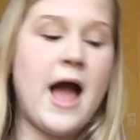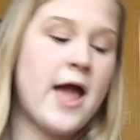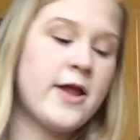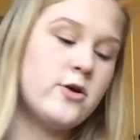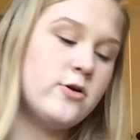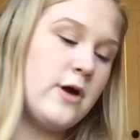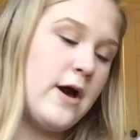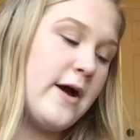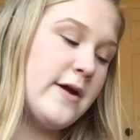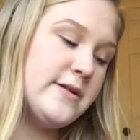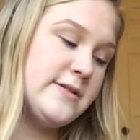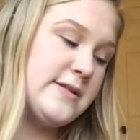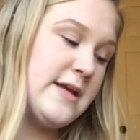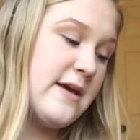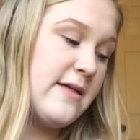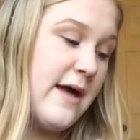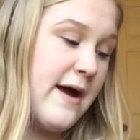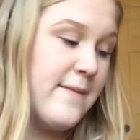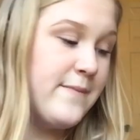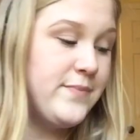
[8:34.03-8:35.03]
I don't know how to
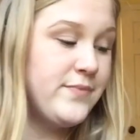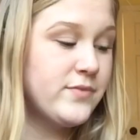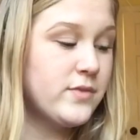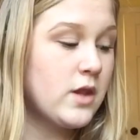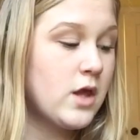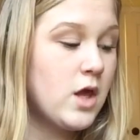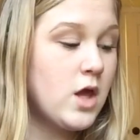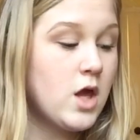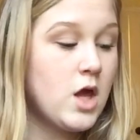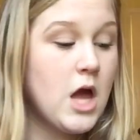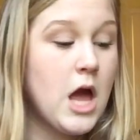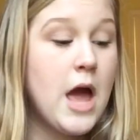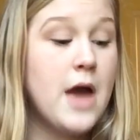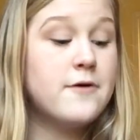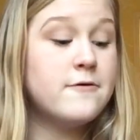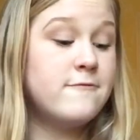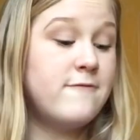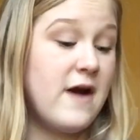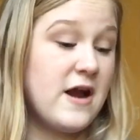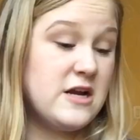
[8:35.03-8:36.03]
say that.
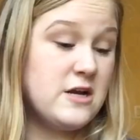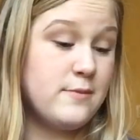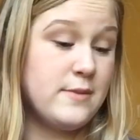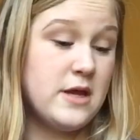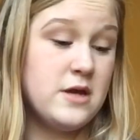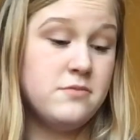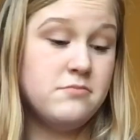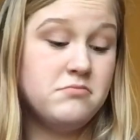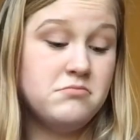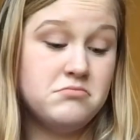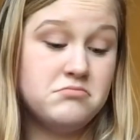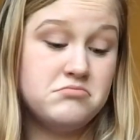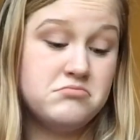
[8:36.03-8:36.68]
Vitamin.